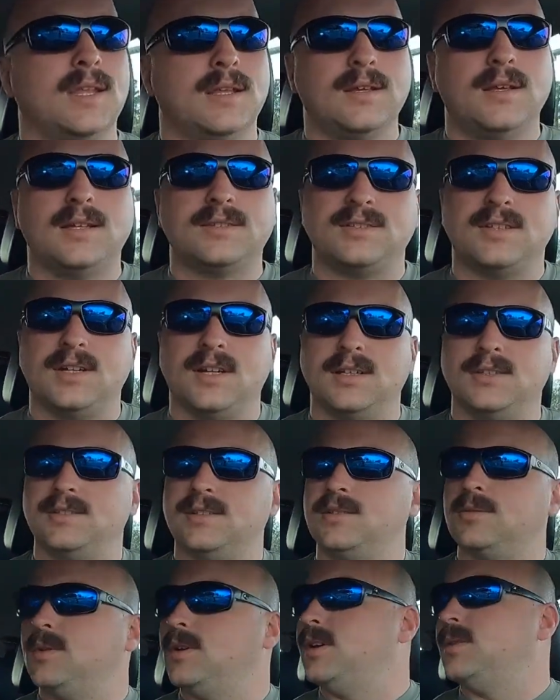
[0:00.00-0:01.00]
That's the
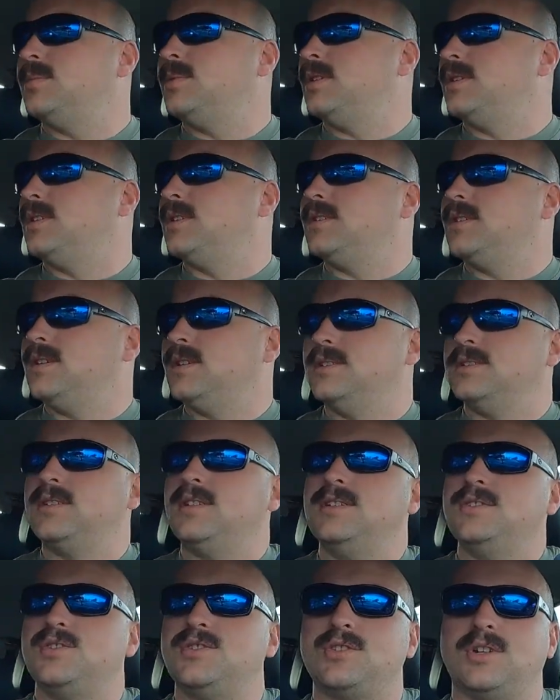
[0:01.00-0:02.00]
nicest way to put it, is
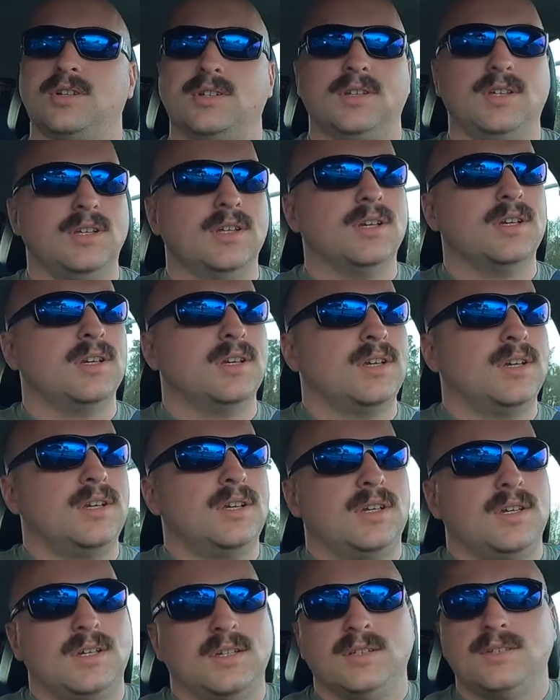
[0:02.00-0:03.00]
he's chunky.
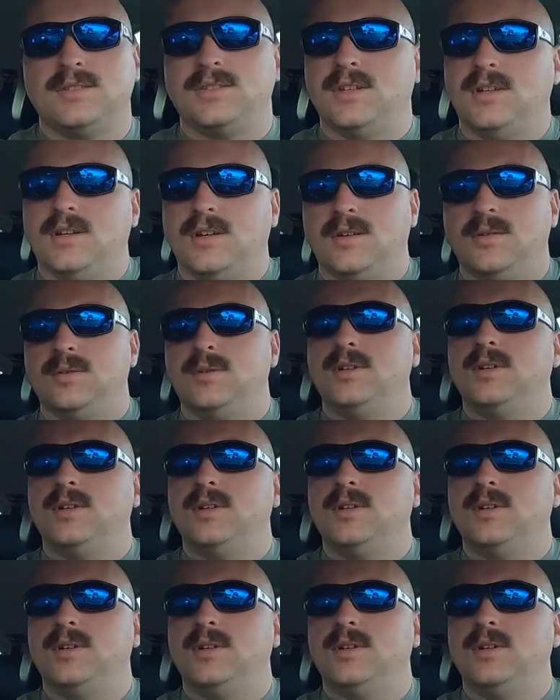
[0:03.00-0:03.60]
So,